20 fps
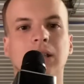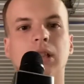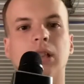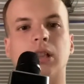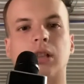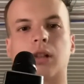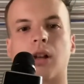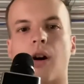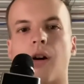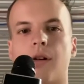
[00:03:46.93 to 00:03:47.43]
to
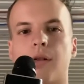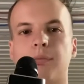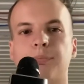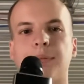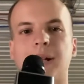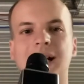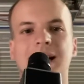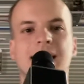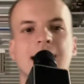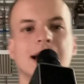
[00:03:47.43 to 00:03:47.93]
go
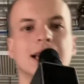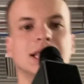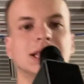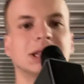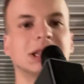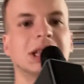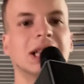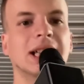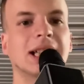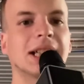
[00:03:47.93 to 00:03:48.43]
because
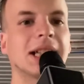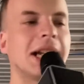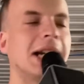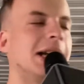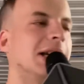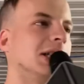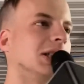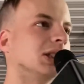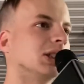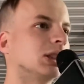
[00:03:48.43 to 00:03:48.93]

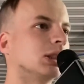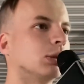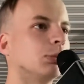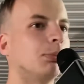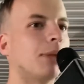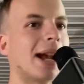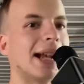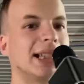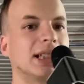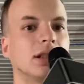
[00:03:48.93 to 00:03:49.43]

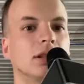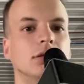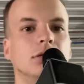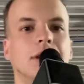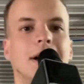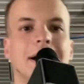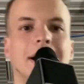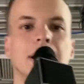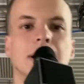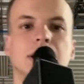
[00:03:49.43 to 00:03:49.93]
Kingsman
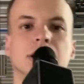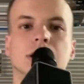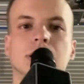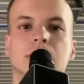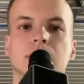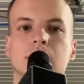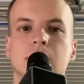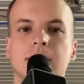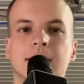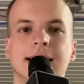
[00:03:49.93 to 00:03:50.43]
will
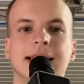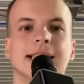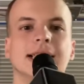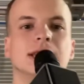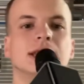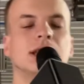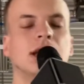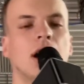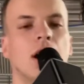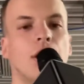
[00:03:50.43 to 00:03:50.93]
do
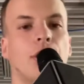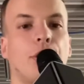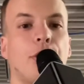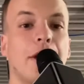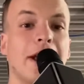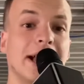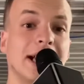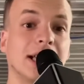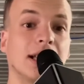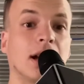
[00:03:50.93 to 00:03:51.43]
his
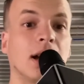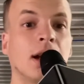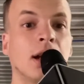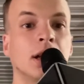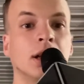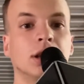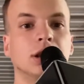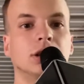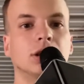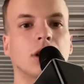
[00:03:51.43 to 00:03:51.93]
thing.
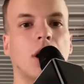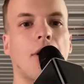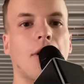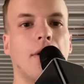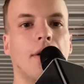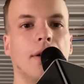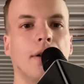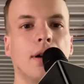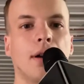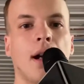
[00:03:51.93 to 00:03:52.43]

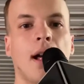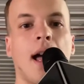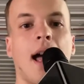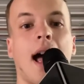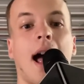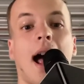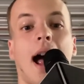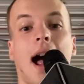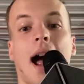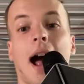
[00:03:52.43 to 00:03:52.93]
So
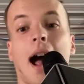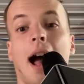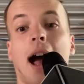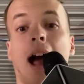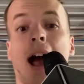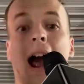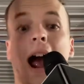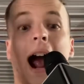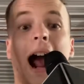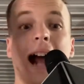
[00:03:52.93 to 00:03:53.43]

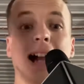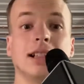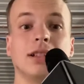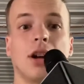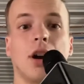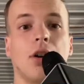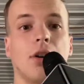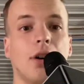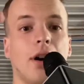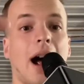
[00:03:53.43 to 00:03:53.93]
I
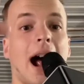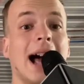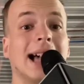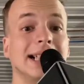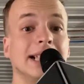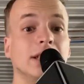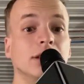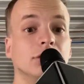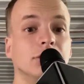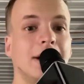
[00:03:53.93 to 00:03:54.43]
know
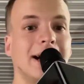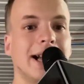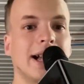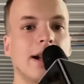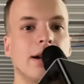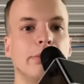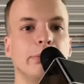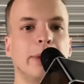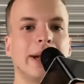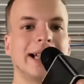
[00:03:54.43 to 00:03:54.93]
I
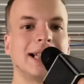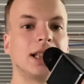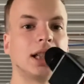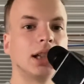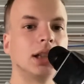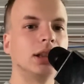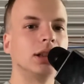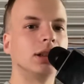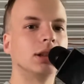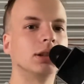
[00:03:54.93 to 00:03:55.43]
will meet
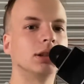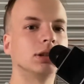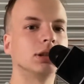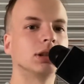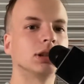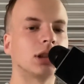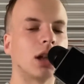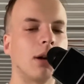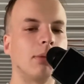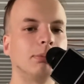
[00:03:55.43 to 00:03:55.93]
you
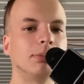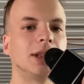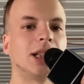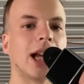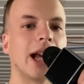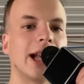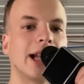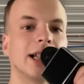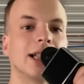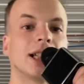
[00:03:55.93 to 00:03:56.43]

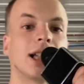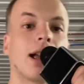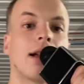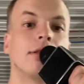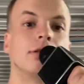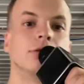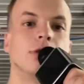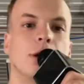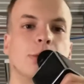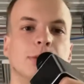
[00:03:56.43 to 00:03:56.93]
someday,
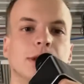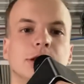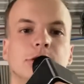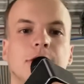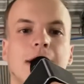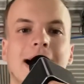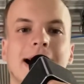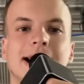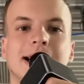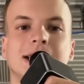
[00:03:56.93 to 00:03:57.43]
Roman
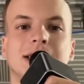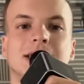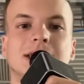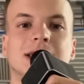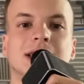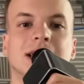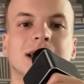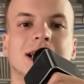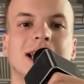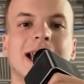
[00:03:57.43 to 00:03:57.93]
Reigns
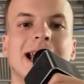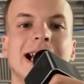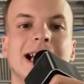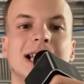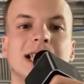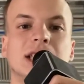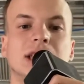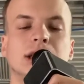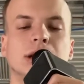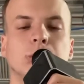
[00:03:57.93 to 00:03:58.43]

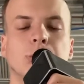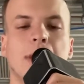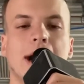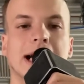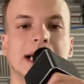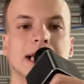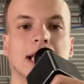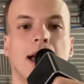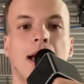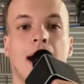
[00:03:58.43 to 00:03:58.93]

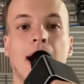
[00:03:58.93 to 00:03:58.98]
Kingsman.